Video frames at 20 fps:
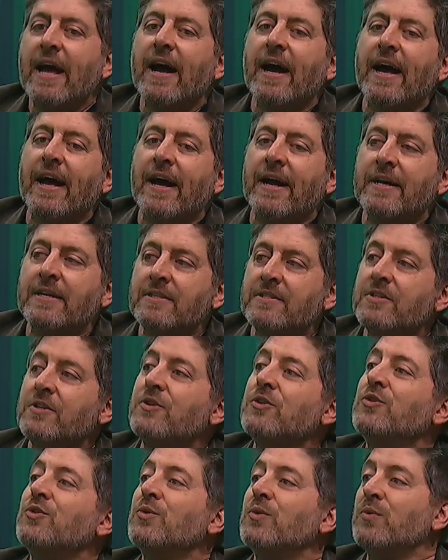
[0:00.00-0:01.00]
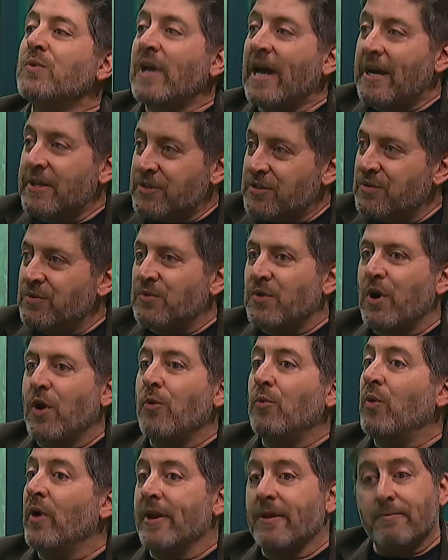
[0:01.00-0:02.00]
and as you know,
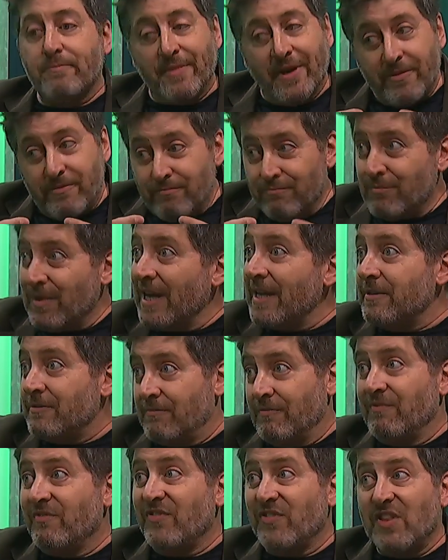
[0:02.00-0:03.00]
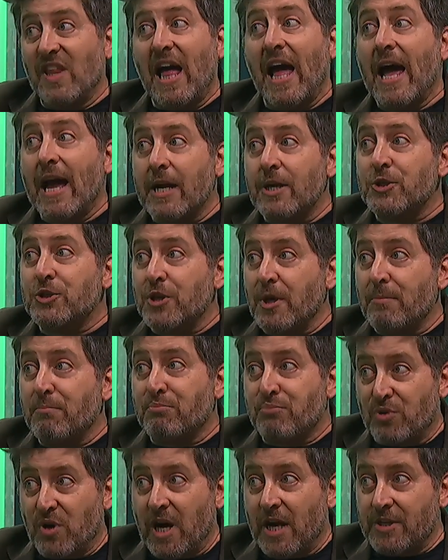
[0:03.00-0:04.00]
one of my flagship
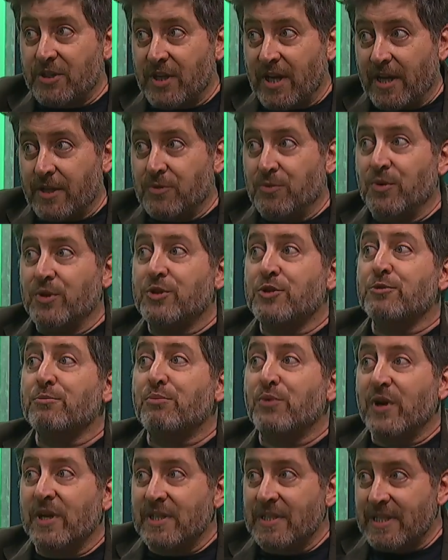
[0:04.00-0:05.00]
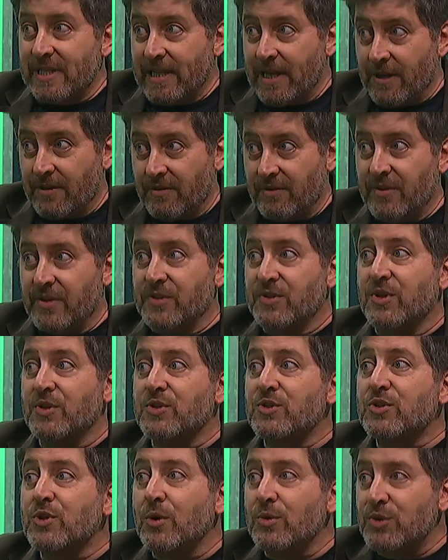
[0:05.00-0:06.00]
project was to bring together this
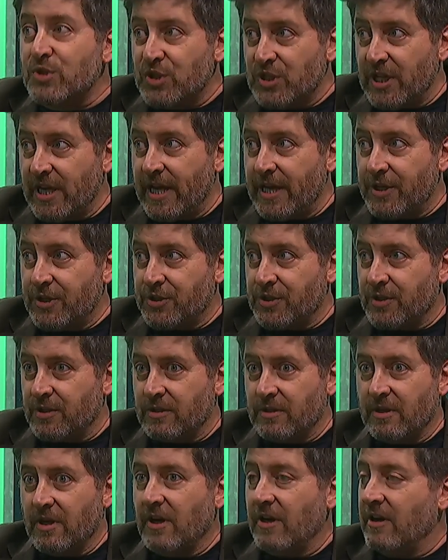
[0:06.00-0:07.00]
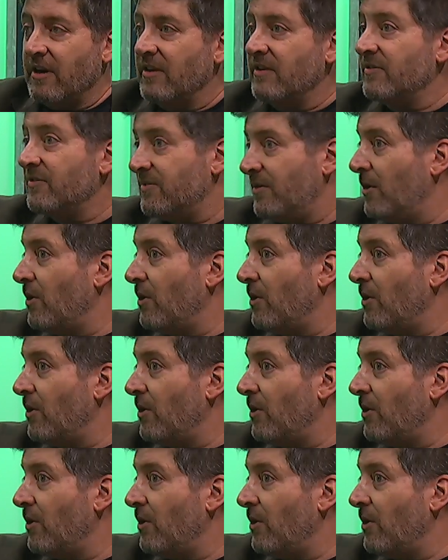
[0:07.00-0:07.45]
association of